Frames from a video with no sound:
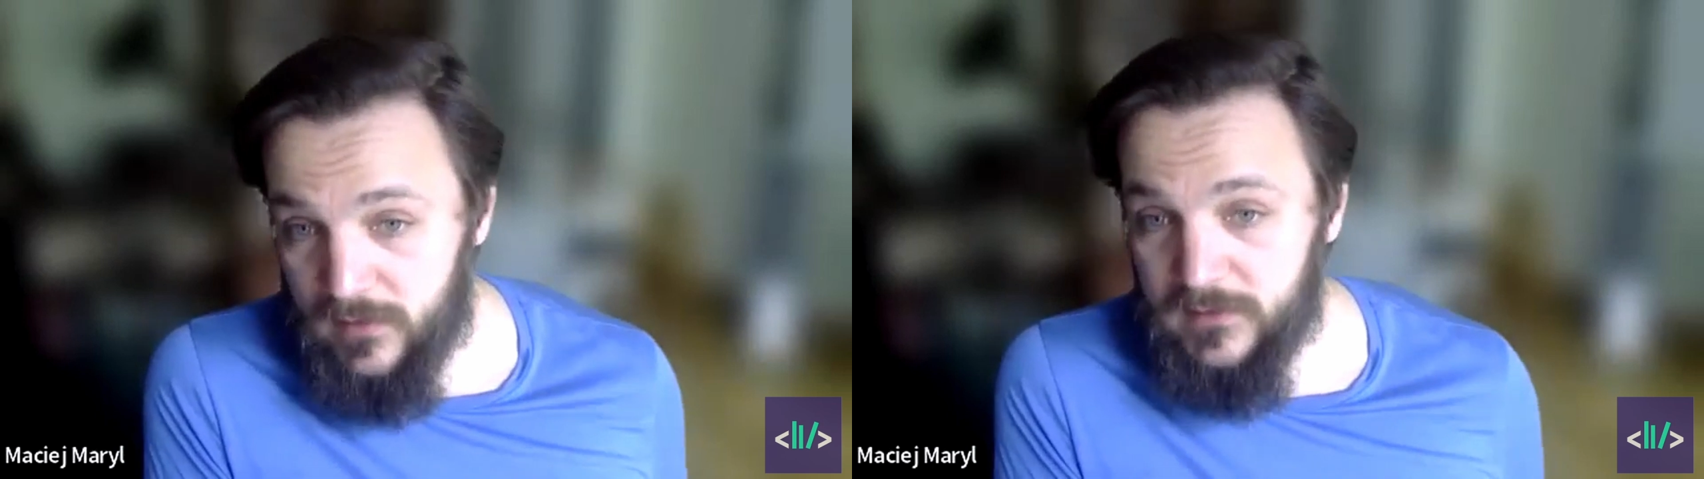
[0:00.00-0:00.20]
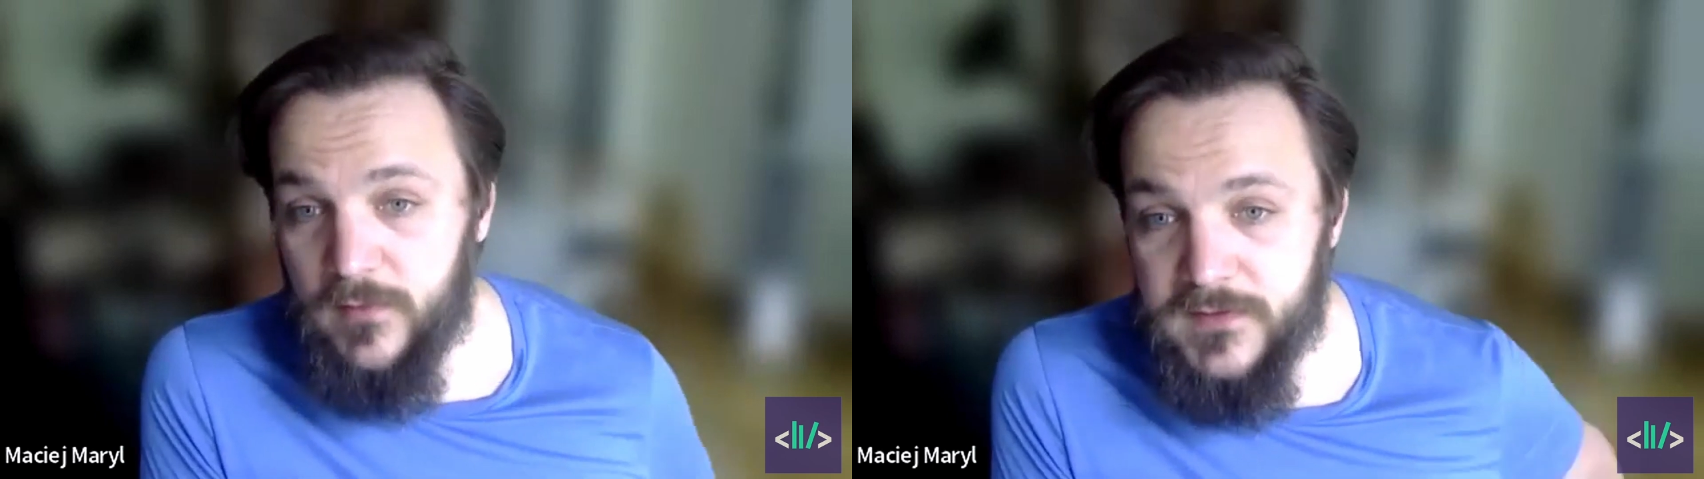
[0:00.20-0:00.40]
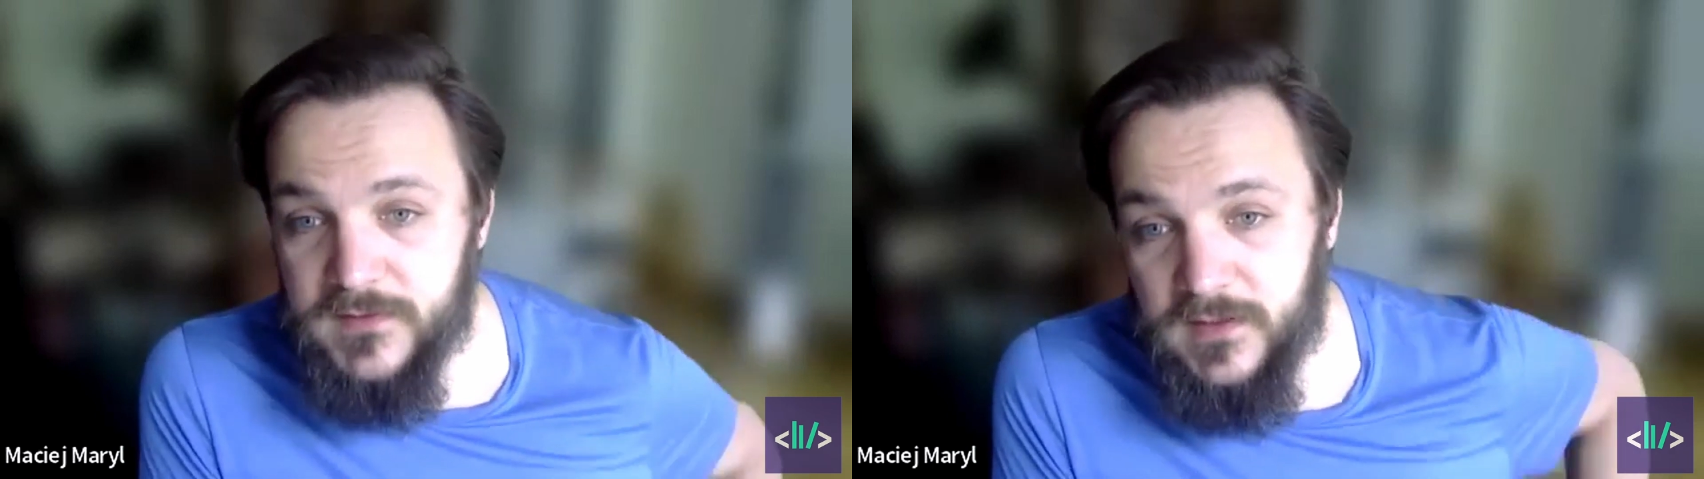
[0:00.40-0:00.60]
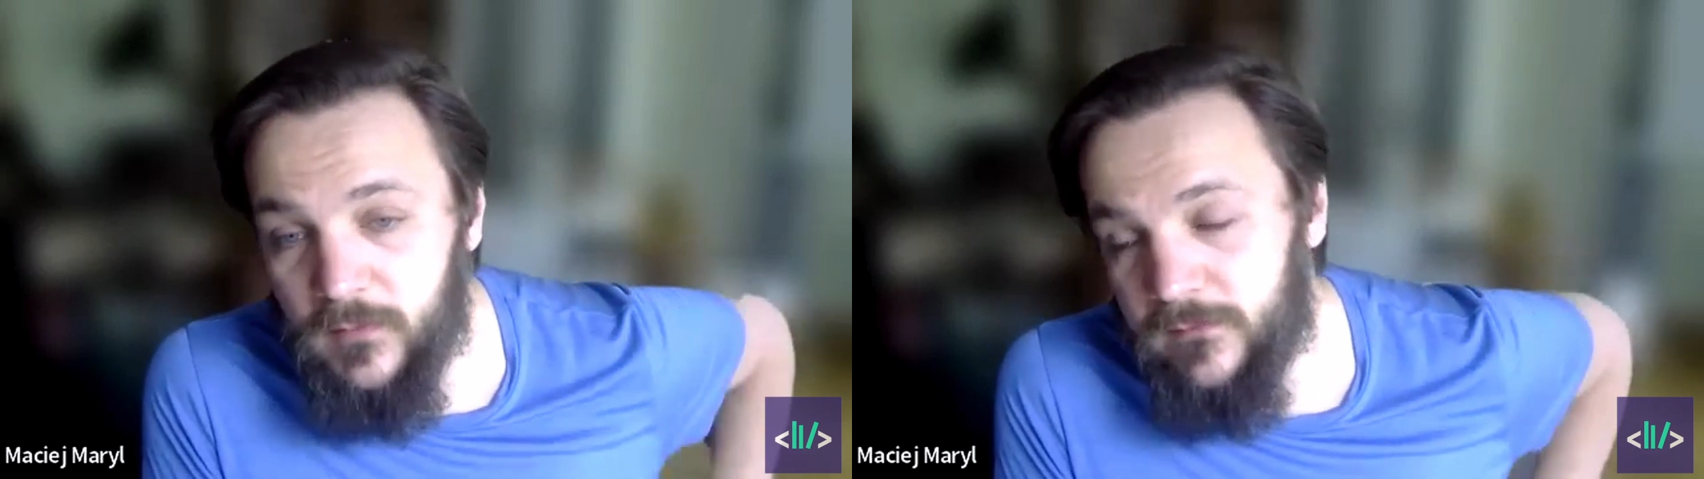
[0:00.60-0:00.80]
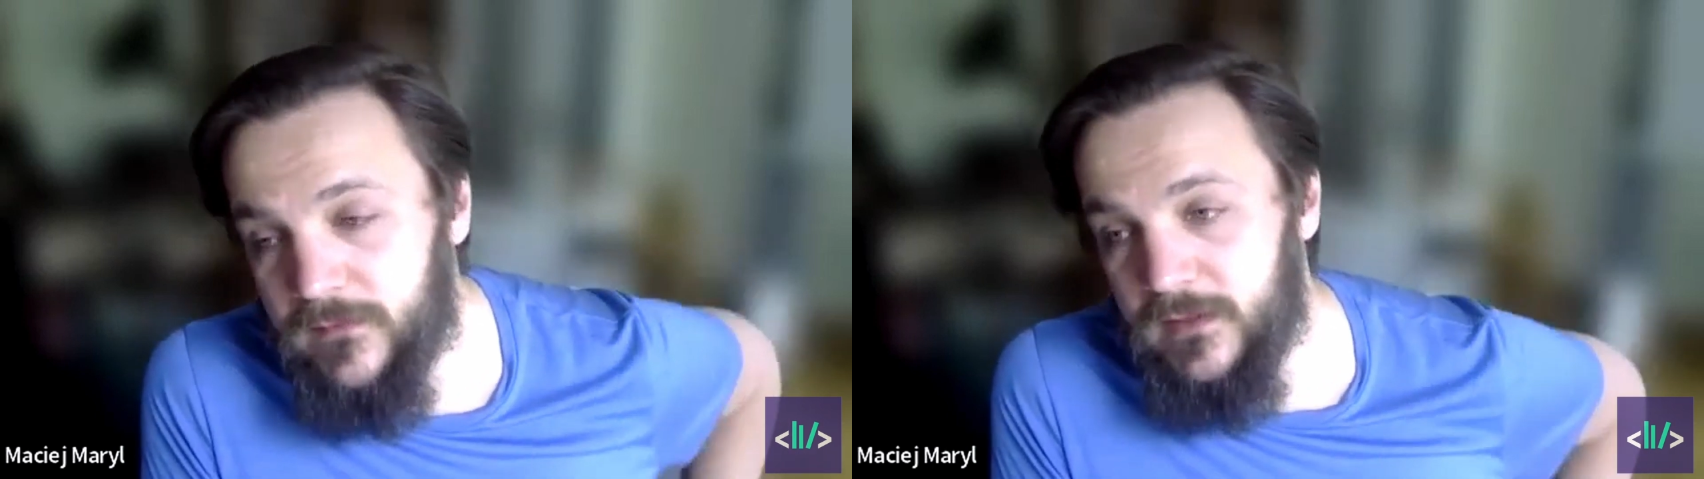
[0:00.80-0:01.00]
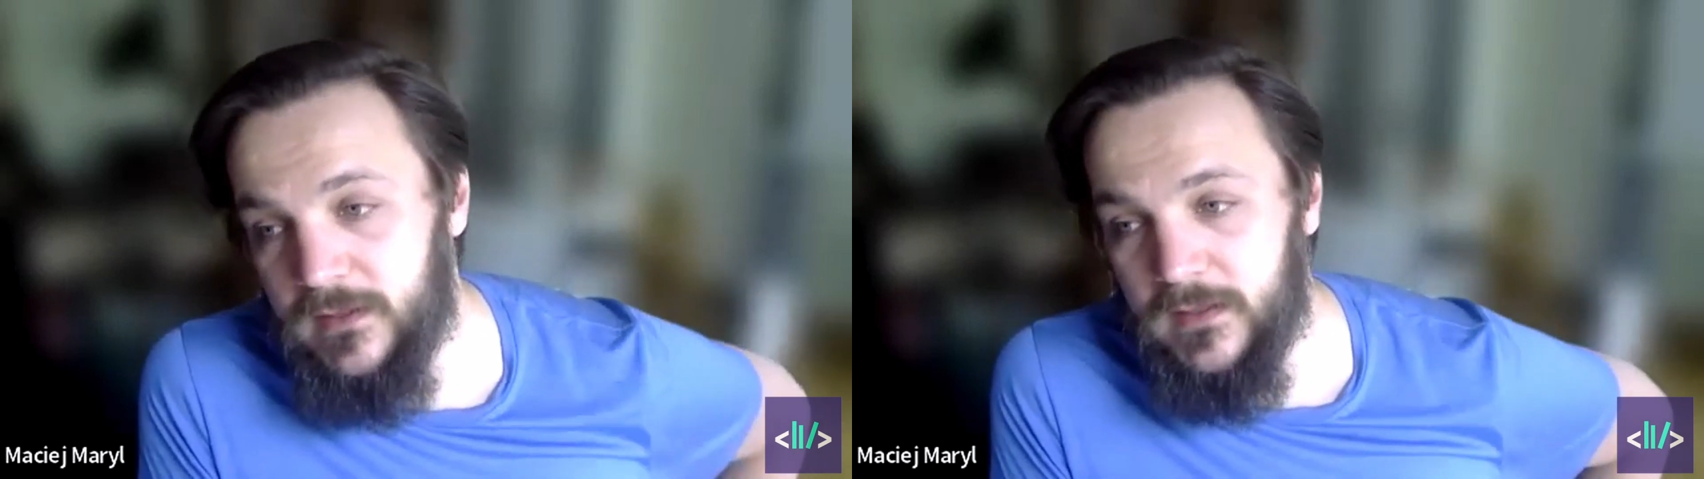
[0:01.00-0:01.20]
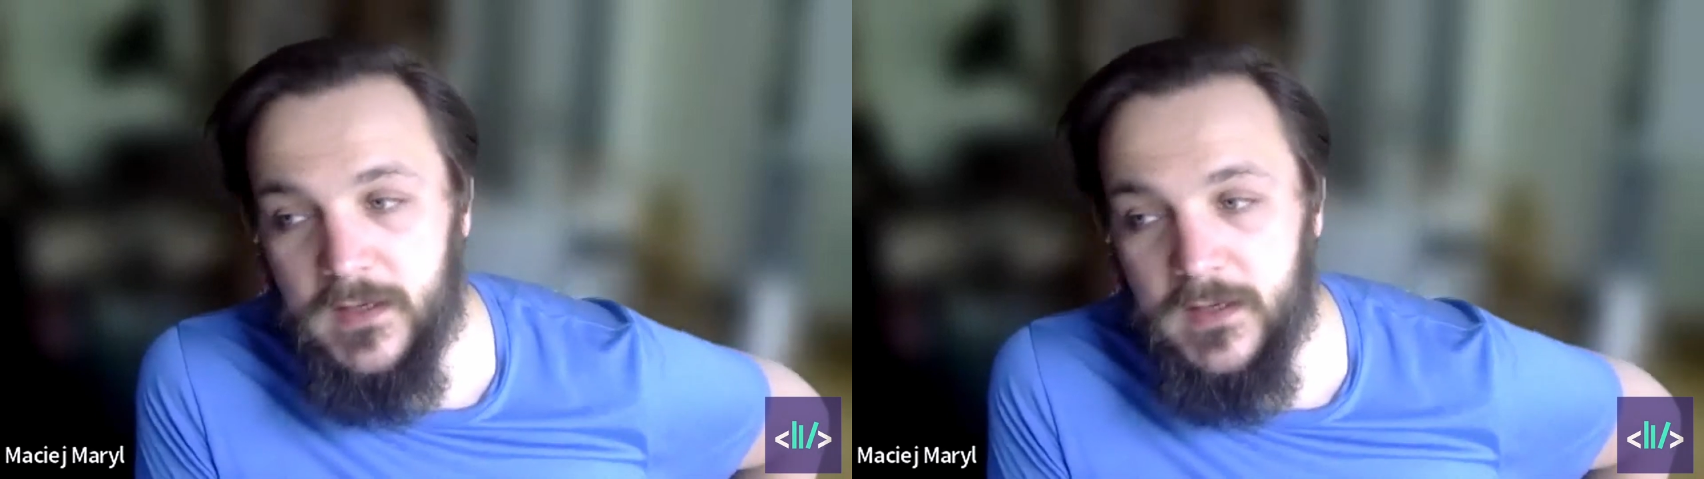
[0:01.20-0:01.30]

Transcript: with some of the